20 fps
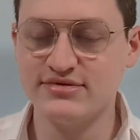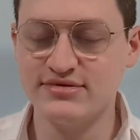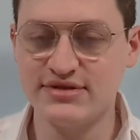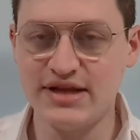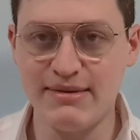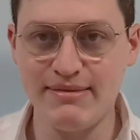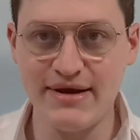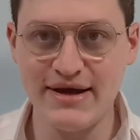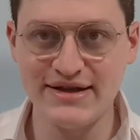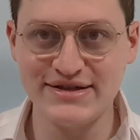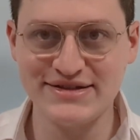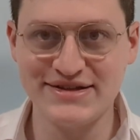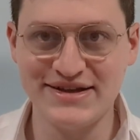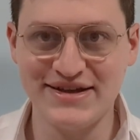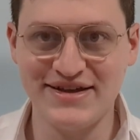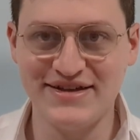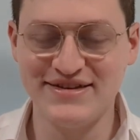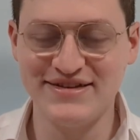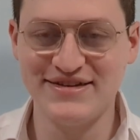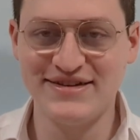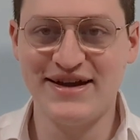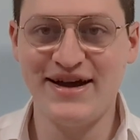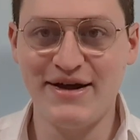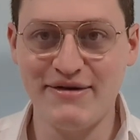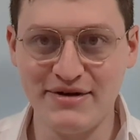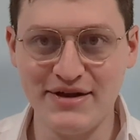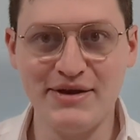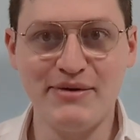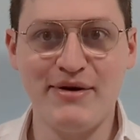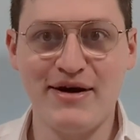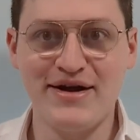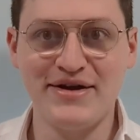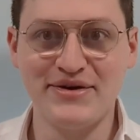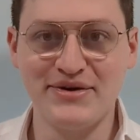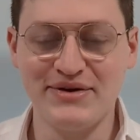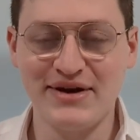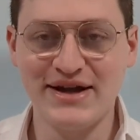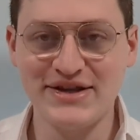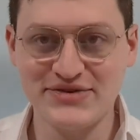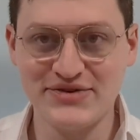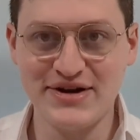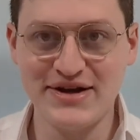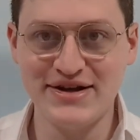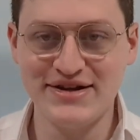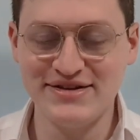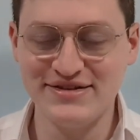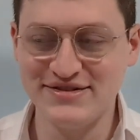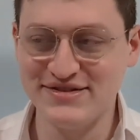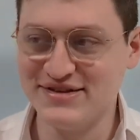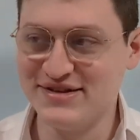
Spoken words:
Stop asking. I really want to. I tried.